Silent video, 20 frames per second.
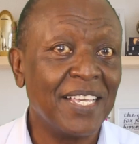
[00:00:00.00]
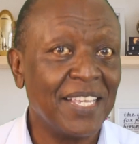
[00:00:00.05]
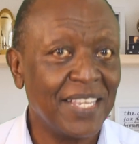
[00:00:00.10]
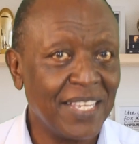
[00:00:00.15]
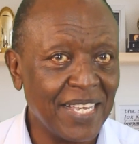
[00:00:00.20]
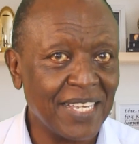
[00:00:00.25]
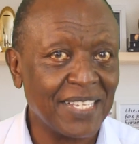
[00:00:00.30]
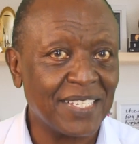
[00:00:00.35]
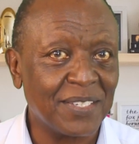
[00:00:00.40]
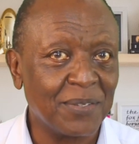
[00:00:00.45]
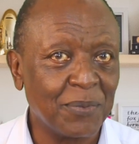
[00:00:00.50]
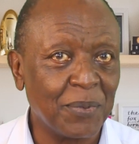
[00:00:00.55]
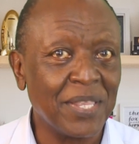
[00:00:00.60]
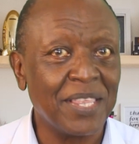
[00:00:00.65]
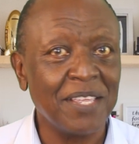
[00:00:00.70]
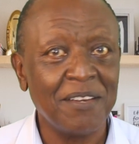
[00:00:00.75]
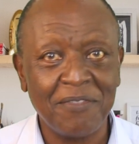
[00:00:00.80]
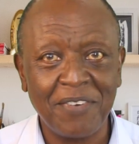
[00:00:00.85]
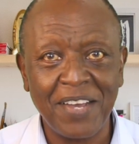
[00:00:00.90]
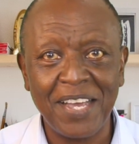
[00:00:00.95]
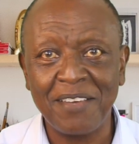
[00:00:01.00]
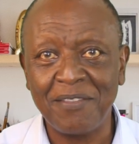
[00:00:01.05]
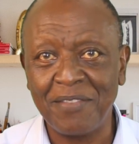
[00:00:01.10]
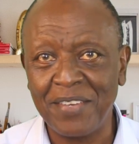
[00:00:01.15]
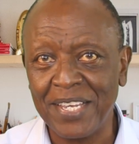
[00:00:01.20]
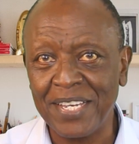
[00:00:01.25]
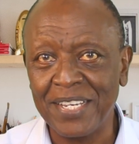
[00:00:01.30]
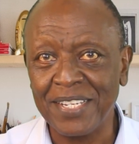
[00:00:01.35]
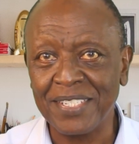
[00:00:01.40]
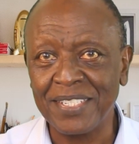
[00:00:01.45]
Yes, within 5
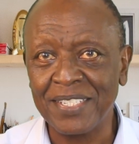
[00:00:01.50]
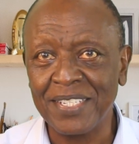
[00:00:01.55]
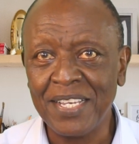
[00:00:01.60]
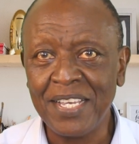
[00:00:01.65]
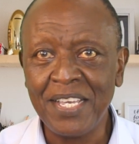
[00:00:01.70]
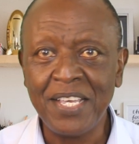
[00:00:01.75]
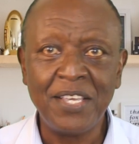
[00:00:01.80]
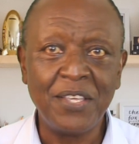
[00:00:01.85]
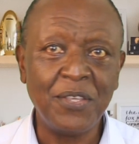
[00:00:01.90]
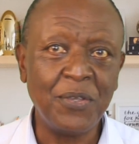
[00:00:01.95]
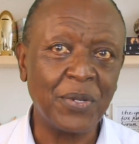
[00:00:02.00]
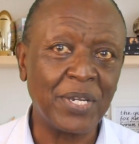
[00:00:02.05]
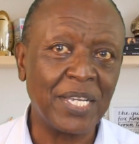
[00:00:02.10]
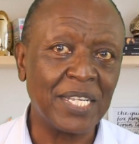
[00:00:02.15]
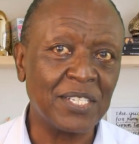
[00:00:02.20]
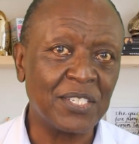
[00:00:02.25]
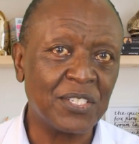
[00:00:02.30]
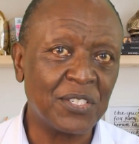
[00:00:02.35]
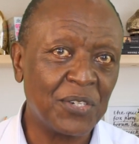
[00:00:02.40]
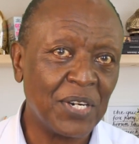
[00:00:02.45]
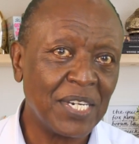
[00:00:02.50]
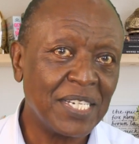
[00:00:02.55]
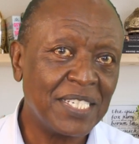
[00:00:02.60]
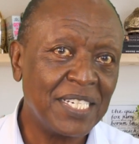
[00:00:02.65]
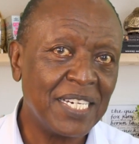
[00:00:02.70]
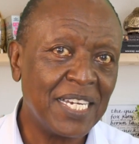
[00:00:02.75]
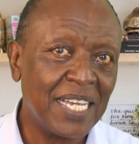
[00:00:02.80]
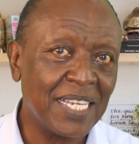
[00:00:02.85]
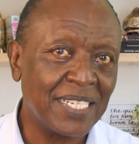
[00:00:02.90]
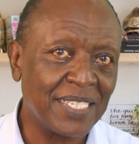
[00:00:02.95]
years. You can
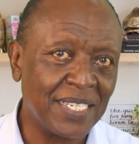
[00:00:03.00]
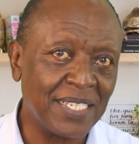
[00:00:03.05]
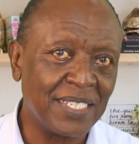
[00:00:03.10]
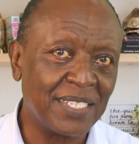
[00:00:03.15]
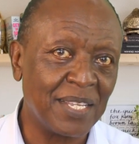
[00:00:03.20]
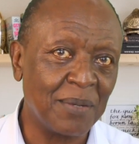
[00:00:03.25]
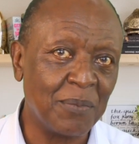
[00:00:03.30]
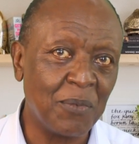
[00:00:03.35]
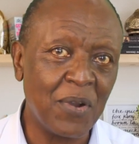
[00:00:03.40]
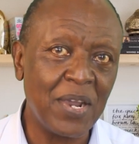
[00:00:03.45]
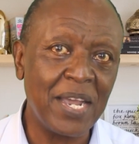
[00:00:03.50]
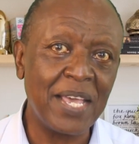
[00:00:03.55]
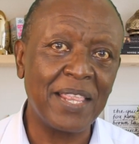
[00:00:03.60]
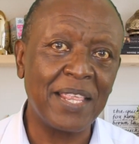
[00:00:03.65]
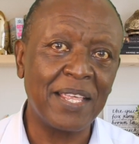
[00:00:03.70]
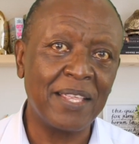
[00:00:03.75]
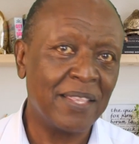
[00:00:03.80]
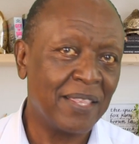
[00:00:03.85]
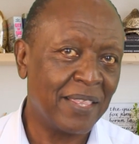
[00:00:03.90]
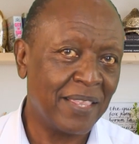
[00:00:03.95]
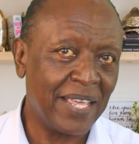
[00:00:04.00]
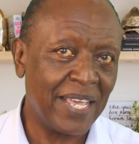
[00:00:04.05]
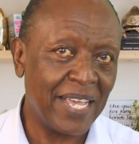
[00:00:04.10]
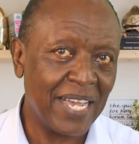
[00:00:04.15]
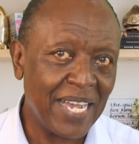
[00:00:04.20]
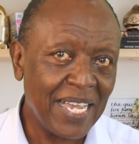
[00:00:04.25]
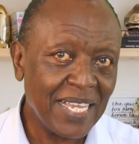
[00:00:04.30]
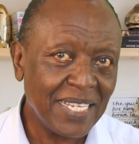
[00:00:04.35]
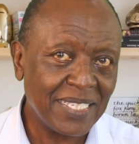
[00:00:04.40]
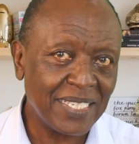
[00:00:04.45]
structure a system where
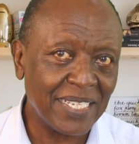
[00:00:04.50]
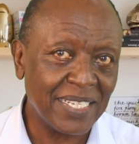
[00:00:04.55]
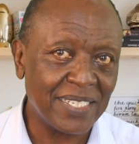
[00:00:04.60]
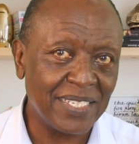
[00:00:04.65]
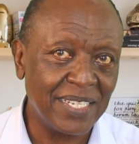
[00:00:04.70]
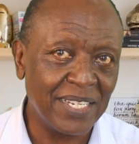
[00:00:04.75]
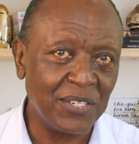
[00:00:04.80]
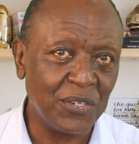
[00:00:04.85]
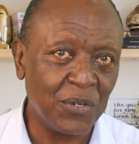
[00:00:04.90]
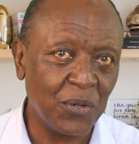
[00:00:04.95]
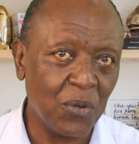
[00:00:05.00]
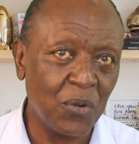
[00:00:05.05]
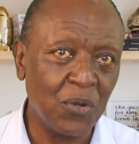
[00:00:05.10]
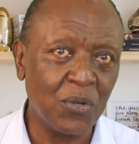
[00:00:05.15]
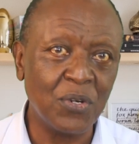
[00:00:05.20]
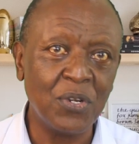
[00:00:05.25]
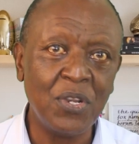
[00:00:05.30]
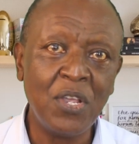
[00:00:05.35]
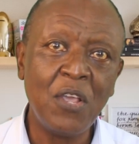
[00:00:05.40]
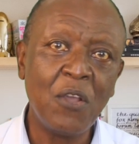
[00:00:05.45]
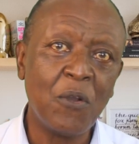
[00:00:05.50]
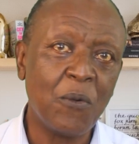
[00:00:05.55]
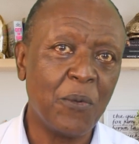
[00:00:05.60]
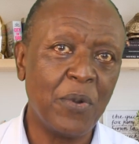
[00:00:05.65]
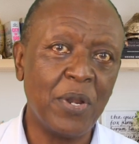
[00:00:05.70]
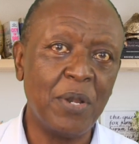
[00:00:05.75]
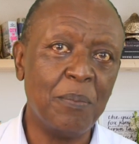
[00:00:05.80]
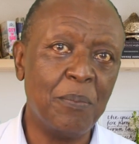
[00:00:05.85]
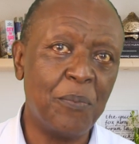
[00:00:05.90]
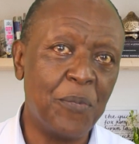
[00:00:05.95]
the assets that you own
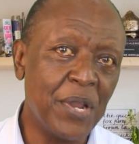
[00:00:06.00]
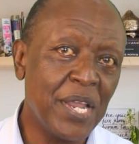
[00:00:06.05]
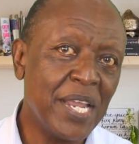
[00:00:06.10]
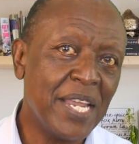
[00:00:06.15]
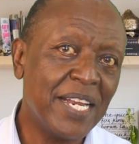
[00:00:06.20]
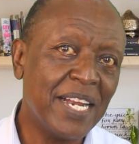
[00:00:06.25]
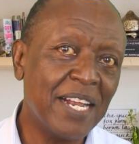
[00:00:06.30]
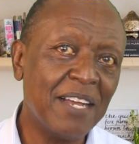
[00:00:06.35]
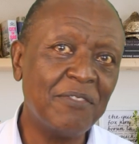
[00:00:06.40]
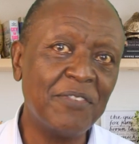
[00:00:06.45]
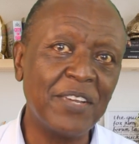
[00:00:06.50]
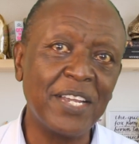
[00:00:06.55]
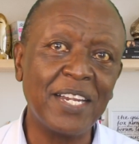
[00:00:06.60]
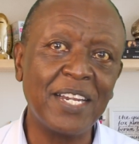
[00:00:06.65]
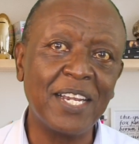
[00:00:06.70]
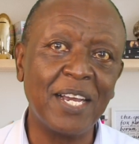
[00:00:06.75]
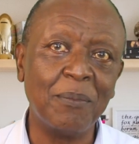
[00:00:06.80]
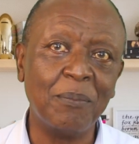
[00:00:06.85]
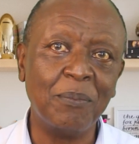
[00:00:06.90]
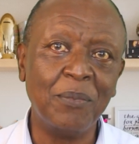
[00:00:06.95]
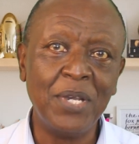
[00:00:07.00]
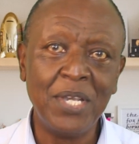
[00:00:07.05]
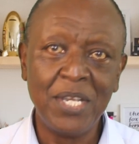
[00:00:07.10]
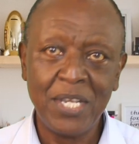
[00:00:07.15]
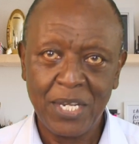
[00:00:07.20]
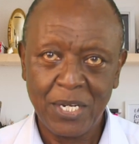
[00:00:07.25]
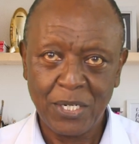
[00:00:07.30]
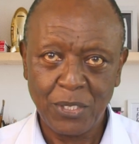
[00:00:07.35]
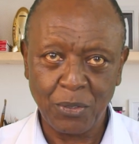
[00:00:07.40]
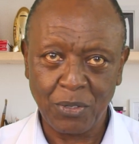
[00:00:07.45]
will bring enough income
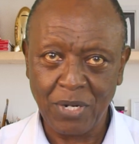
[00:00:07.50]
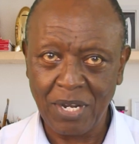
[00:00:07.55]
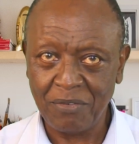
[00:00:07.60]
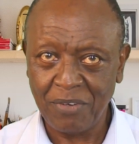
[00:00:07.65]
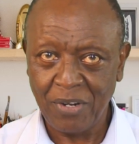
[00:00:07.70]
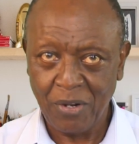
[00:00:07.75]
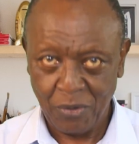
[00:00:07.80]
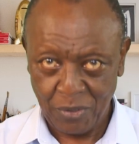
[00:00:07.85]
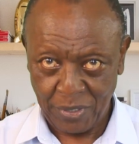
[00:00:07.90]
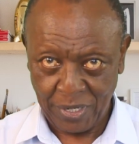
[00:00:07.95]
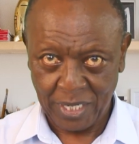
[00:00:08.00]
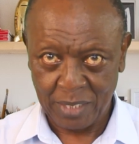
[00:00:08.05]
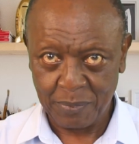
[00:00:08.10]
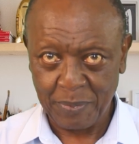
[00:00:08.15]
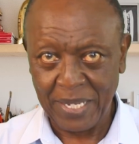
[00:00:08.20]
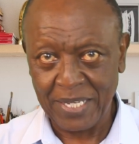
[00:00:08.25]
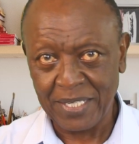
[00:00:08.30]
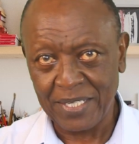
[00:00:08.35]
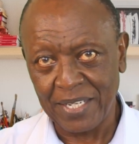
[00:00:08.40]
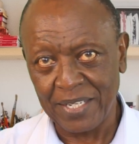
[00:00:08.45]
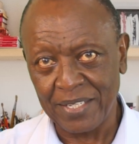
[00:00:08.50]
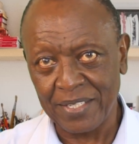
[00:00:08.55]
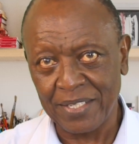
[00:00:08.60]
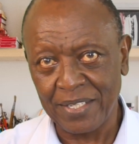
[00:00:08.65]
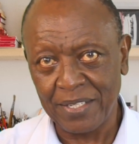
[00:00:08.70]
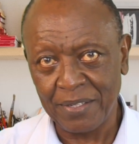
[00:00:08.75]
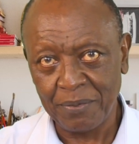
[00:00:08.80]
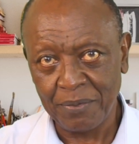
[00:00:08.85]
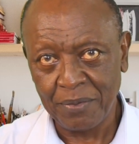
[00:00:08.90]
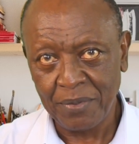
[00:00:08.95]
to cover all your
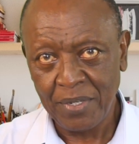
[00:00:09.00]
expenses.